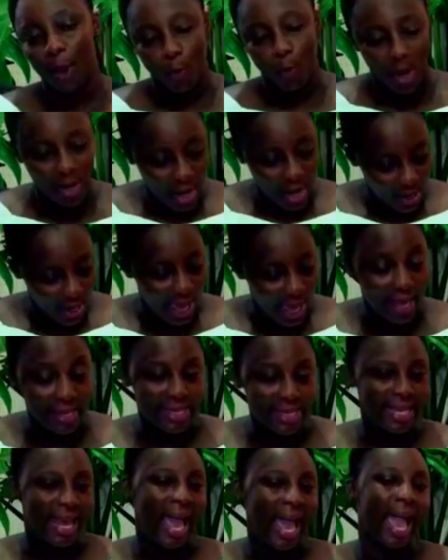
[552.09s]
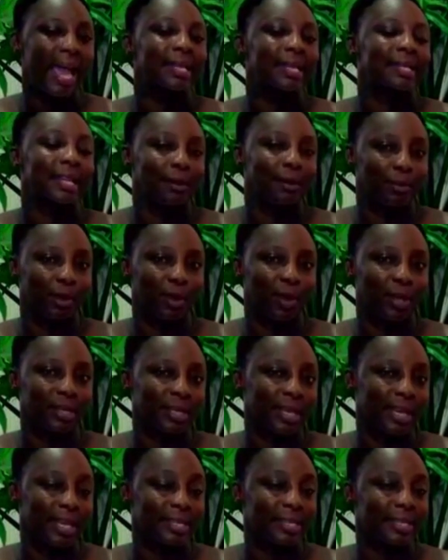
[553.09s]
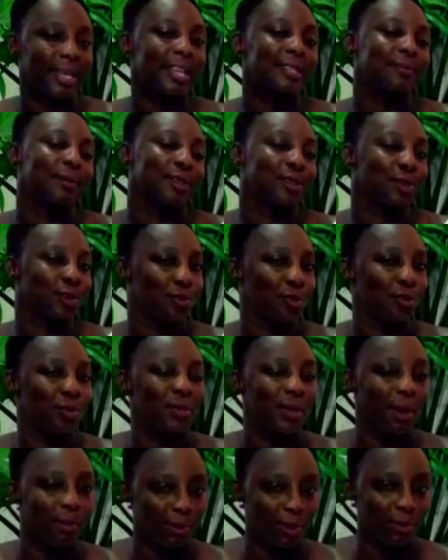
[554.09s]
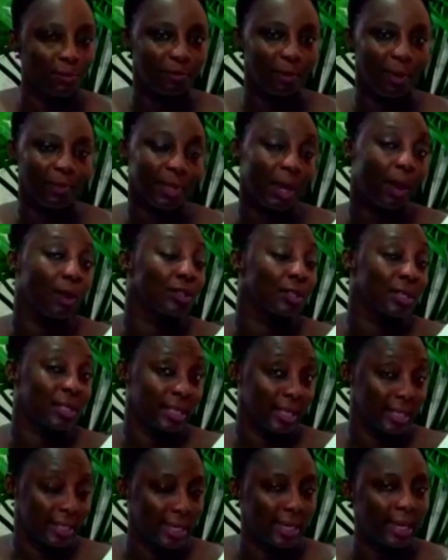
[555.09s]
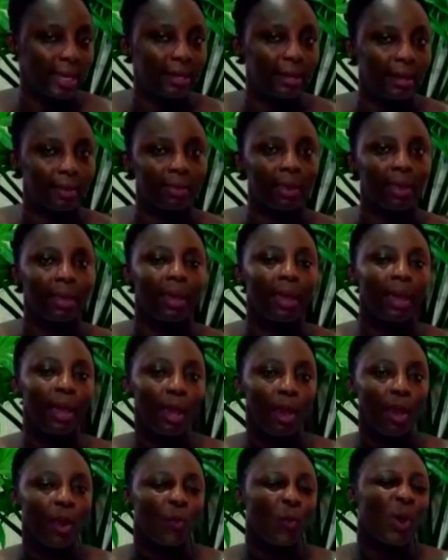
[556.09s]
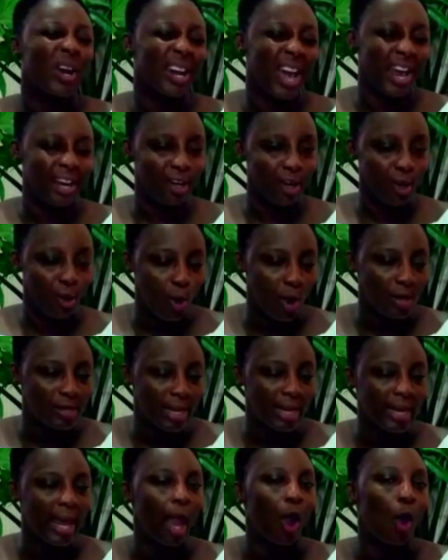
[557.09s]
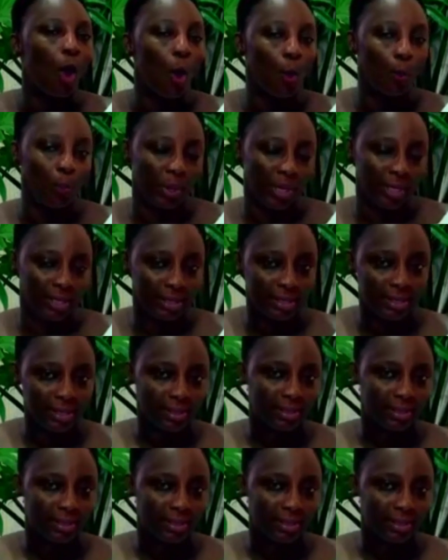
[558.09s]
When I entered because he sent me to do something for himself. I was taking the thing. When I knocked and I opened,